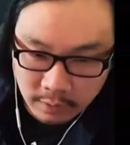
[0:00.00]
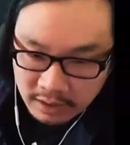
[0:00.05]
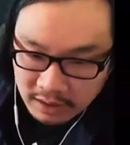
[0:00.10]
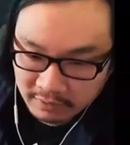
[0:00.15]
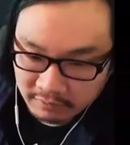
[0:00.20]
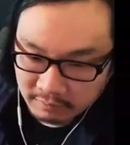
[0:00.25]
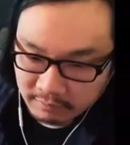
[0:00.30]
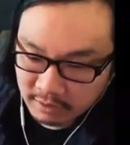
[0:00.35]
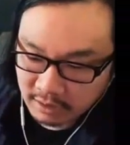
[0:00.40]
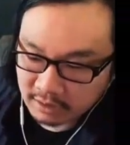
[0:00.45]
we
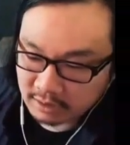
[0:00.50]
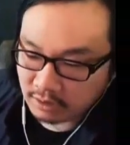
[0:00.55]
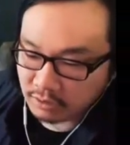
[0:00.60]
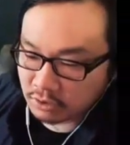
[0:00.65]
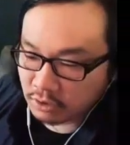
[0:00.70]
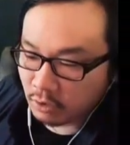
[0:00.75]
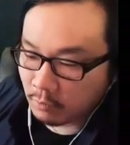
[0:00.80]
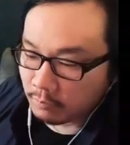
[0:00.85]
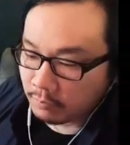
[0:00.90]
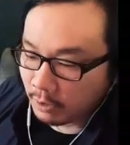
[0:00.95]
give him because
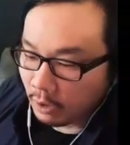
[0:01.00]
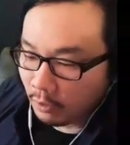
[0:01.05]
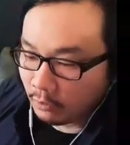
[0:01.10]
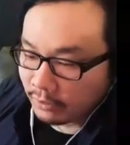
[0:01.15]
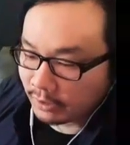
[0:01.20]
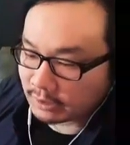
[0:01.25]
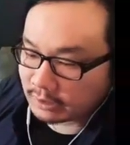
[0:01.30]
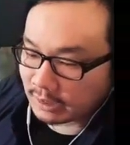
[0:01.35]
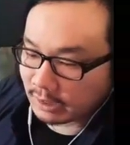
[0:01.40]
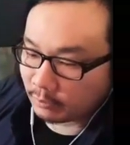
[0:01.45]
there's no bow
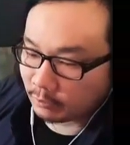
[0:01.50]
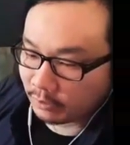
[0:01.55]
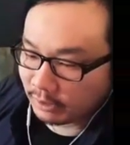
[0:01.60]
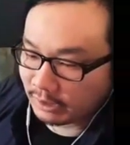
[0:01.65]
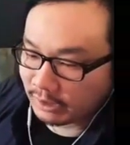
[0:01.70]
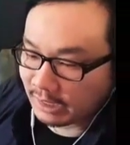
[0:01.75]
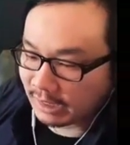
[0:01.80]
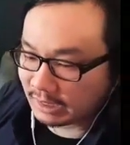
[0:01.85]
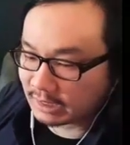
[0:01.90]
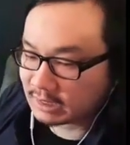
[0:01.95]
that's like
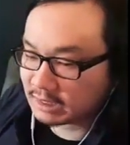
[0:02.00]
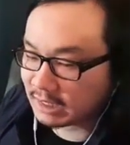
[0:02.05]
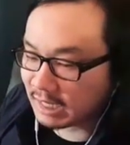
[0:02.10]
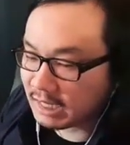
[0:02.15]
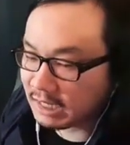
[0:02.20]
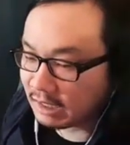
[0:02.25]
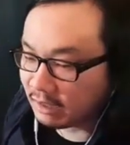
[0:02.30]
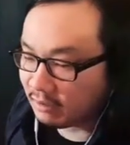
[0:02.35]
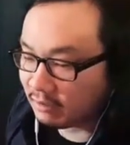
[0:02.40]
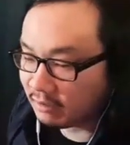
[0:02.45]
really that
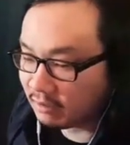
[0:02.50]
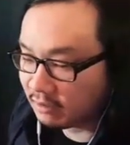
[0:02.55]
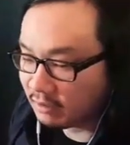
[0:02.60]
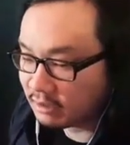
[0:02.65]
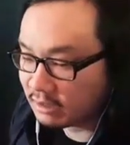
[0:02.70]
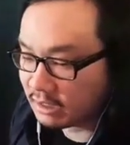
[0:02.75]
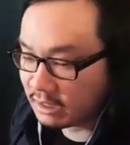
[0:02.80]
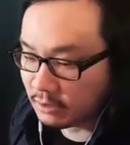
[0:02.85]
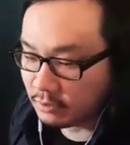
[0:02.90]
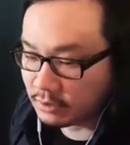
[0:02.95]
exciting
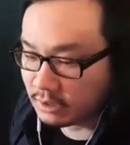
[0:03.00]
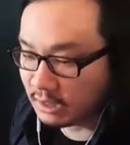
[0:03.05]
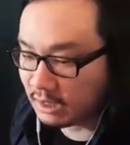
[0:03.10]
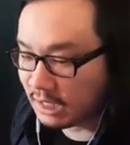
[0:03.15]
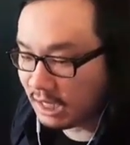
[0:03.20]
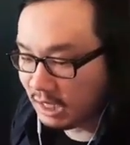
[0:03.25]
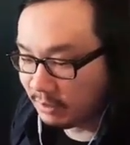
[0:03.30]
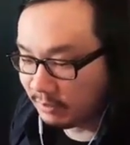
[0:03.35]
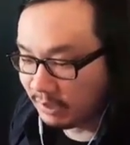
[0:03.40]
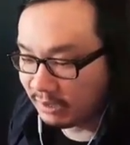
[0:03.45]
to use in the
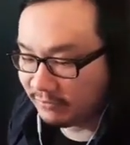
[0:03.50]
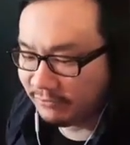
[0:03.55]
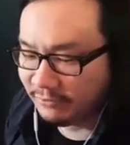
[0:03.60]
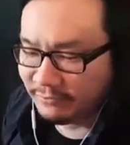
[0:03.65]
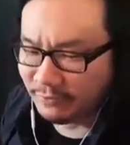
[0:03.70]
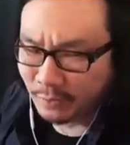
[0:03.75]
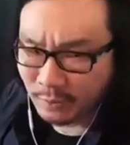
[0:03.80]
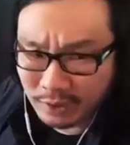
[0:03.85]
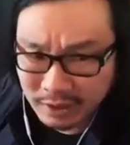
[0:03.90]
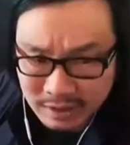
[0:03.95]
game like
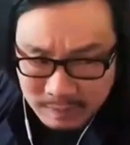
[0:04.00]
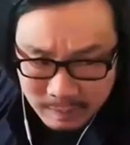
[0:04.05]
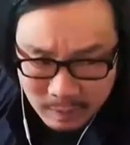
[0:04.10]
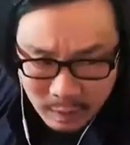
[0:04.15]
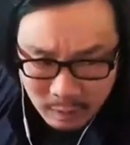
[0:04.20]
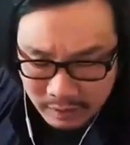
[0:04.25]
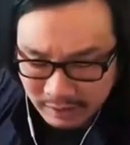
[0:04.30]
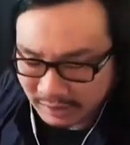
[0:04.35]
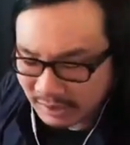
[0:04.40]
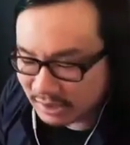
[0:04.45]
Favonius bow
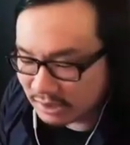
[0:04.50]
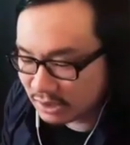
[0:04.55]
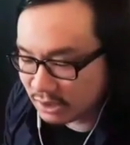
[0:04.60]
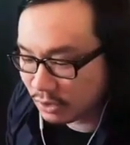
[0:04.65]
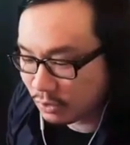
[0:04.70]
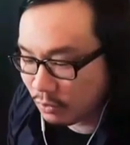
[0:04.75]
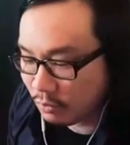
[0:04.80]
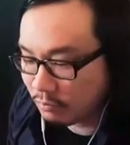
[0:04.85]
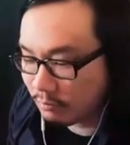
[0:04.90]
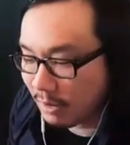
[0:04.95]
like that's
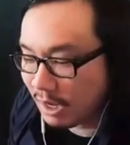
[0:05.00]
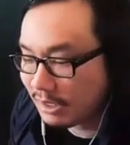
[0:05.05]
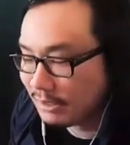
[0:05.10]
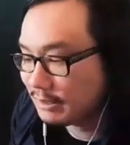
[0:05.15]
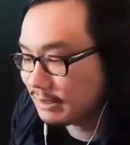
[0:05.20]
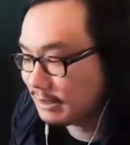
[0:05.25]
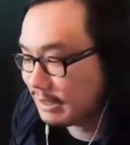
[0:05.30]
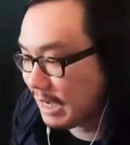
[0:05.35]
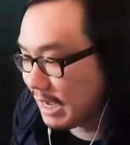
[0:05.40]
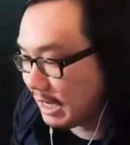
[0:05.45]
so
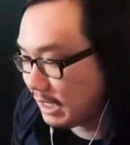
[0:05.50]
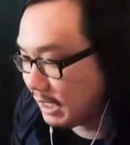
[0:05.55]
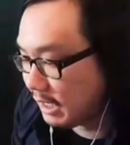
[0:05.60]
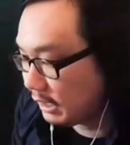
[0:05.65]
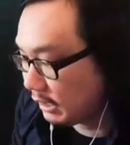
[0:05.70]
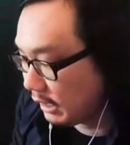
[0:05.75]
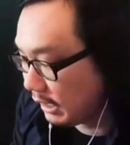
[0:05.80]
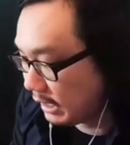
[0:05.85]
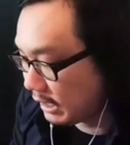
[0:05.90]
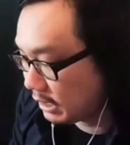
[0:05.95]
Mondstadt.
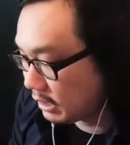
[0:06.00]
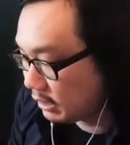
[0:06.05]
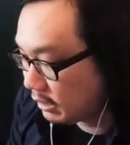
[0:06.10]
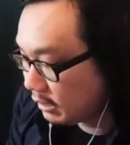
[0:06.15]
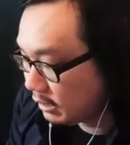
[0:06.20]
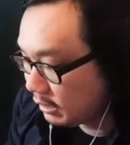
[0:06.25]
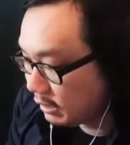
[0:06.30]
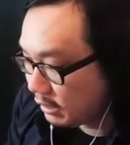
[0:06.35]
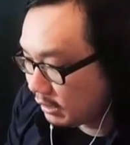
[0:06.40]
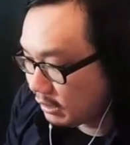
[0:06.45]
and like
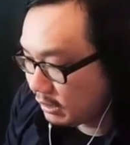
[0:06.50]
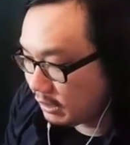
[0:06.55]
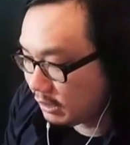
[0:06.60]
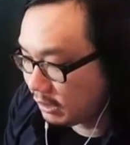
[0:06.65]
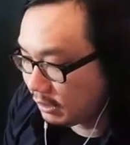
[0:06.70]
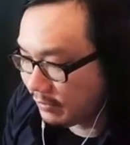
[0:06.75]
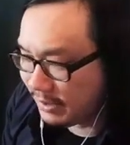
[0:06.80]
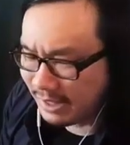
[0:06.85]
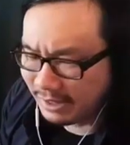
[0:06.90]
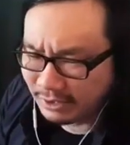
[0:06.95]
you
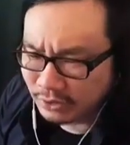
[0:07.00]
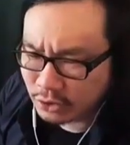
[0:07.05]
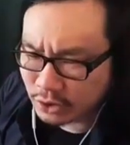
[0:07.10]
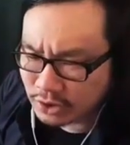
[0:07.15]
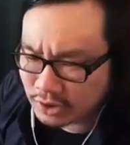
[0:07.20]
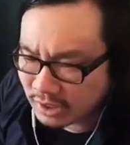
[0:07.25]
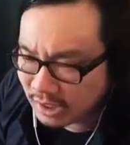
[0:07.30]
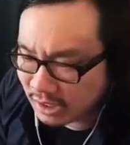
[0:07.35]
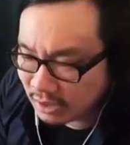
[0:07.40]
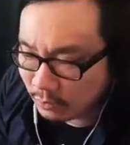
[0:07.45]
know
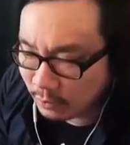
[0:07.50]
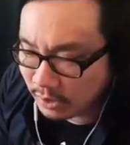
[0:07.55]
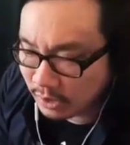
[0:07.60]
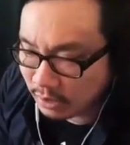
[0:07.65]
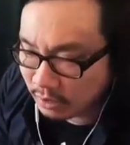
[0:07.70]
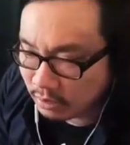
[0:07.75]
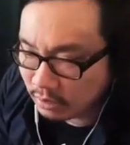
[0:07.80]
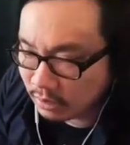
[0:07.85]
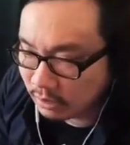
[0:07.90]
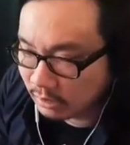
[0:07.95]
Elegy's kind of
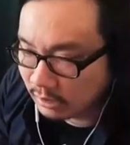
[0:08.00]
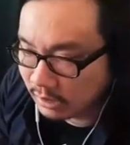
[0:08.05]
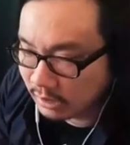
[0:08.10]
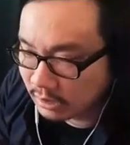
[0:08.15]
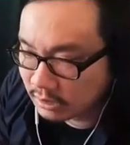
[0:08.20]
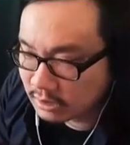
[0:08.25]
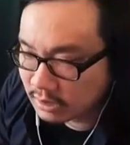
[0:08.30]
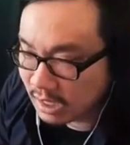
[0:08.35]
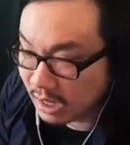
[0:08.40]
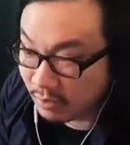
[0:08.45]
weird and
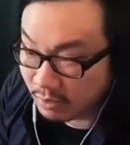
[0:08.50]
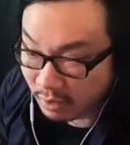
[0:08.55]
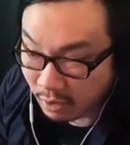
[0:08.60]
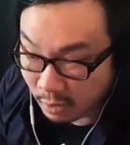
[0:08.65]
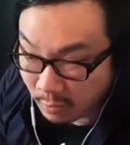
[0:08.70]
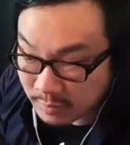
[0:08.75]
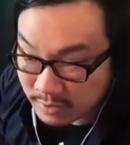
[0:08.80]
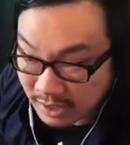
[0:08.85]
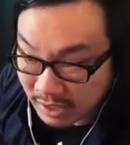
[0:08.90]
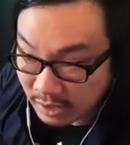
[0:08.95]
like Skyward
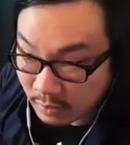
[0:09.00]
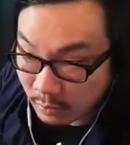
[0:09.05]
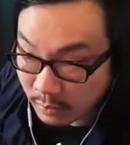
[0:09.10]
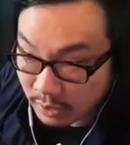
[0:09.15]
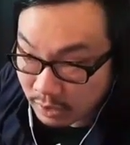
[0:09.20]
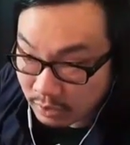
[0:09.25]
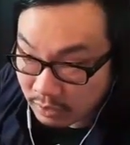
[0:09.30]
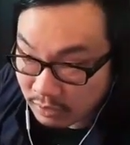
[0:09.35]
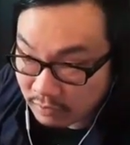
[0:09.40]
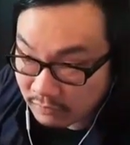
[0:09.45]
Harp's kind of
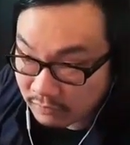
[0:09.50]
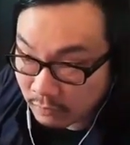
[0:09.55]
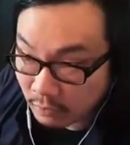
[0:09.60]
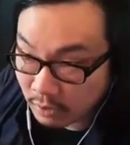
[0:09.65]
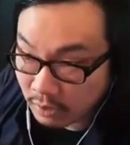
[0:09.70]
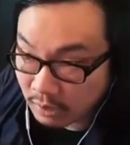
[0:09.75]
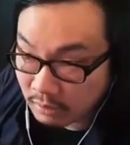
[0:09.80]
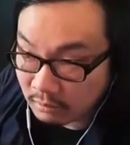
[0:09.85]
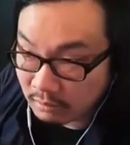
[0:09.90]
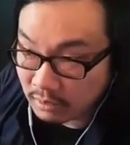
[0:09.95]
weird
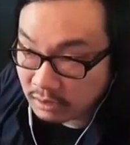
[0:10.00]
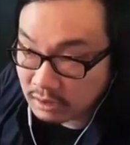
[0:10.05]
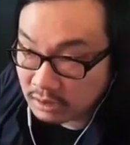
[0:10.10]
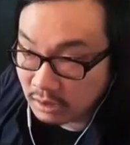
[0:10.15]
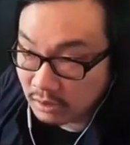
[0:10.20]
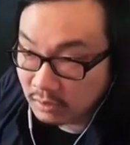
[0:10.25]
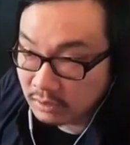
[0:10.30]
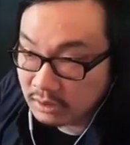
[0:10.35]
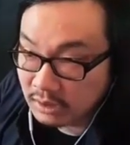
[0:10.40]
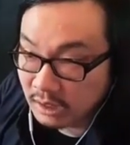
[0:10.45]
for him
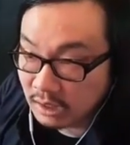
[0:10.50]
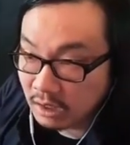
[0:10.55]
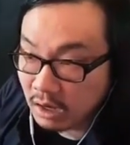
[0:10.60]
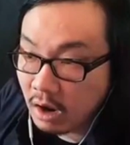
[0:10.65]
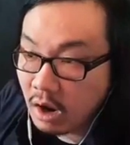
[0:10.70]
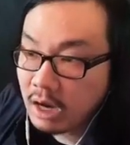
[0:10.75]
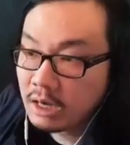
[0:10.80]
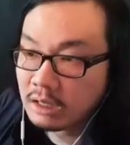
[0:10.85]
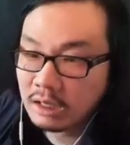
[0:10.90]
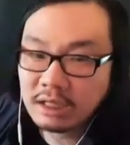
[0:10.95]
so it's like
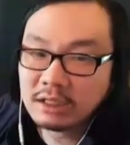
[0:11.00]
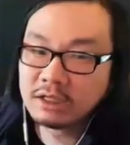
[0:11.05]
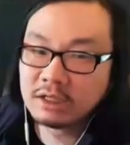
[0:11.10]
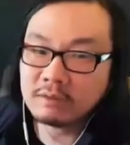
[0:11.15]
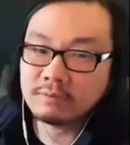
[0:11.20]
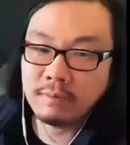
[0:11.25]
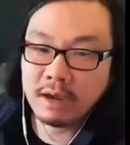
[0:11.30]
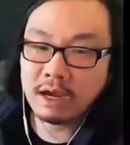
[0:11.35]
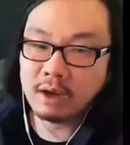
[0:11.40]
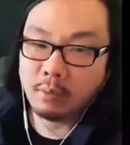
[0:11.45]
all right let's
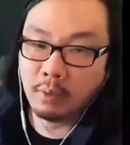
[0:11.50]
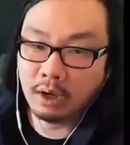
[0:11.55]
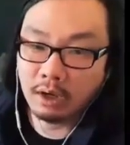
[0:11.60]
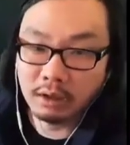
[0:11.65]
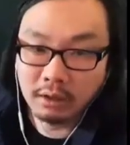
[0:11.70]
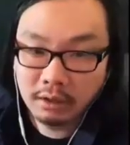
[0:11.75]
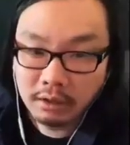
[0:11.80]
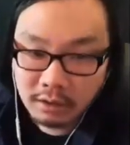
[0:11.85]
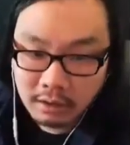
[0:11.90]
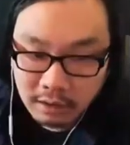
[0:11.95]
just make one
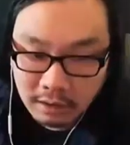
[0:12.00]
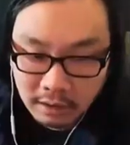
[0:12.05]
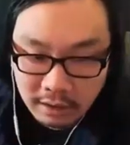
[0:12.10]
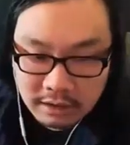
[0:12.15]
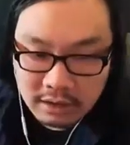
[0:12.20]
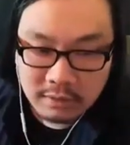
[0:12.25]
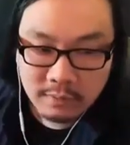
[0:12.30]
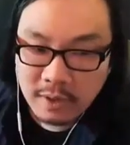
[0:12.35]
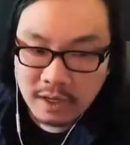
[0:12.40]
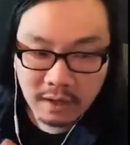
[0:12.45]

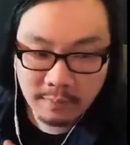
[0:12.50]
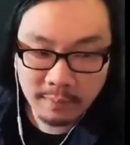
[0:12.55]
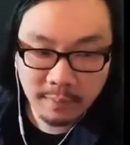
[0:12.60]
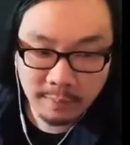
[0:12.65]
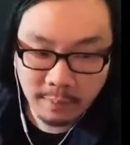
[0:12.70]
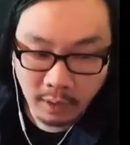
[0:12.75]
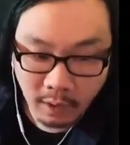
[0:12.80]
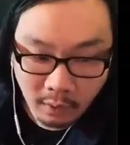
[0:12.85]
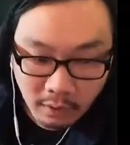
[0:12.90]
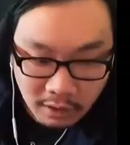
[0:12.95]
let's just make up a
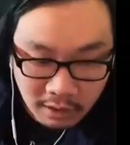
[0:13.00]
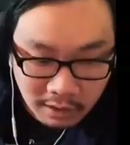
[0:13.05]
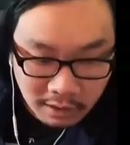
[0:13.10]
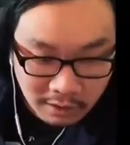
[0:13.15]
bow